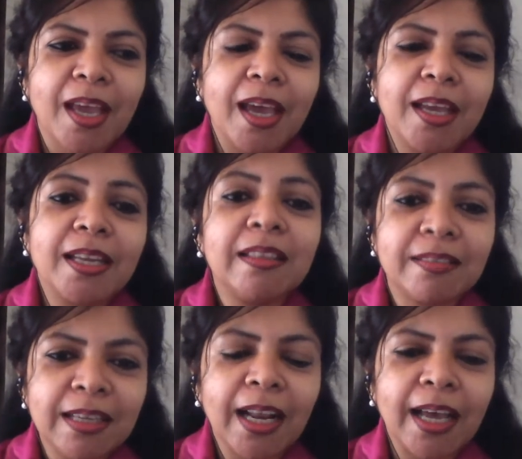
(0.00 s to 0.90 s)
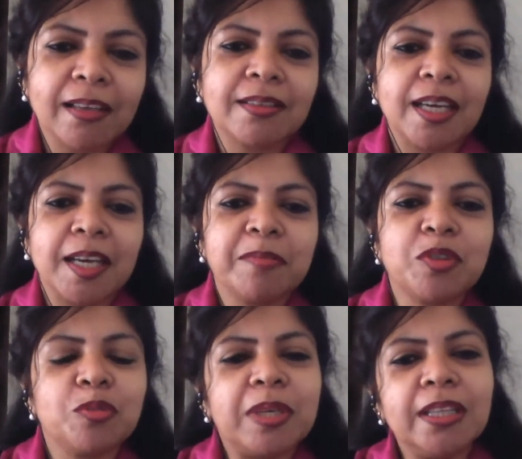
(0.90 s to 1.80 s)
And he still has time
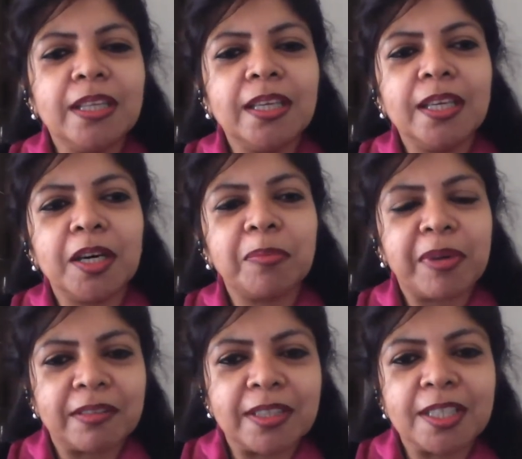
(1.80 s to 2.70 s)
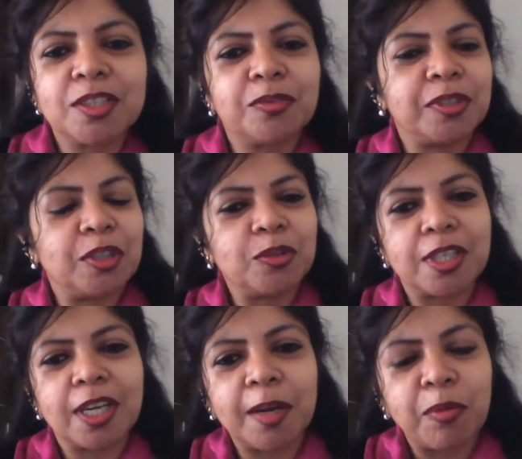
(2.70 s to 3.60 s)
to be the president of the
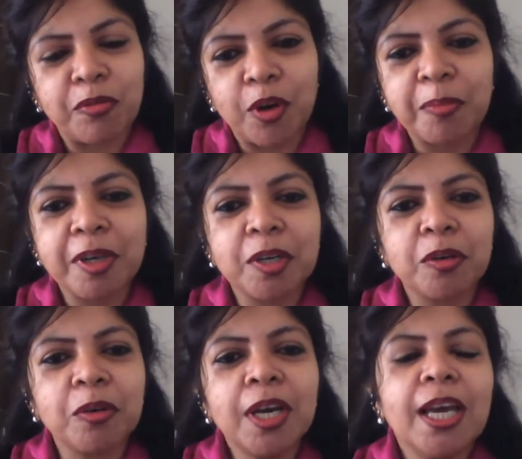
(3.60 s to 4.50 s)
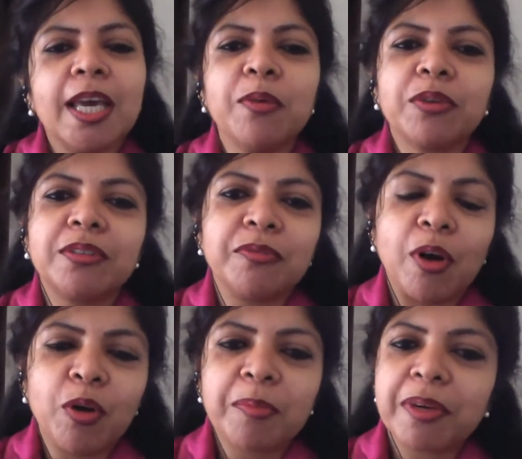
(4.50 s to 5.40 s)
Rotary Club of Coimbatore. He was the
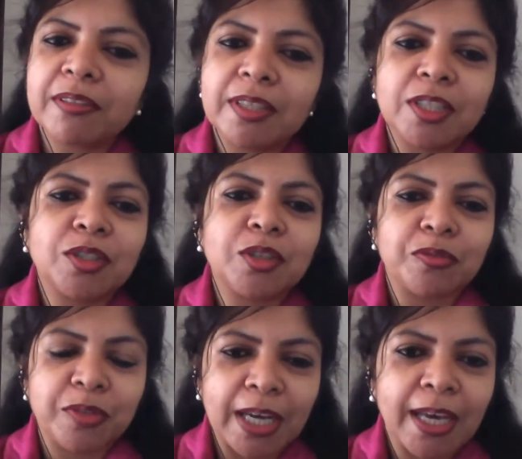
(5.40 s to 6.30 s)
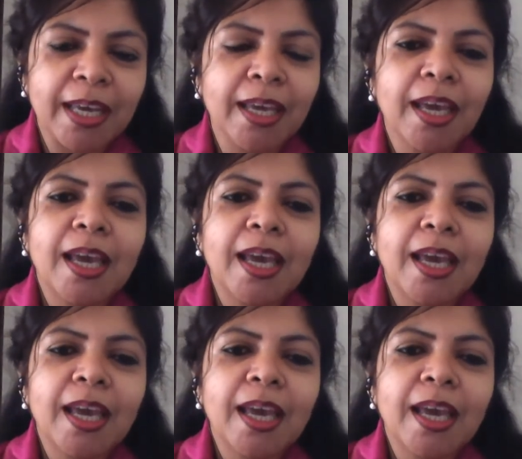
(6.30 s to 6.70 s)
founder president of TAI.